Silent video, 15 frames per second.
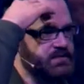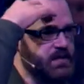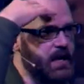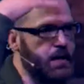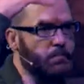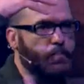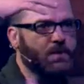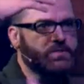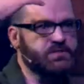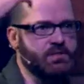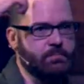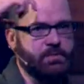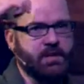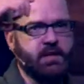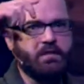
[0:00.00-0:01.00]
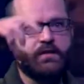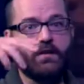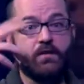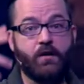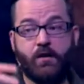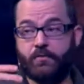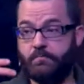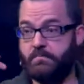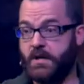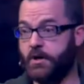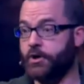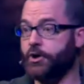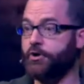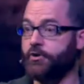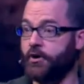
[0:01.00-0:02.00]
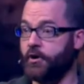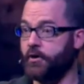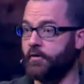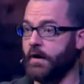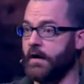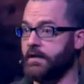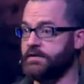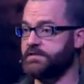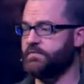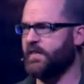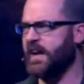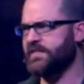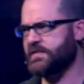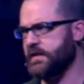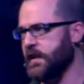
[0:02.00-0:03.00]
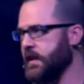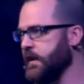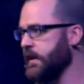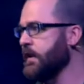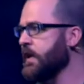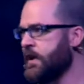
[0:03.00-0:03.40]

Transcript: God put something in there called mirror neurons. Fascinating.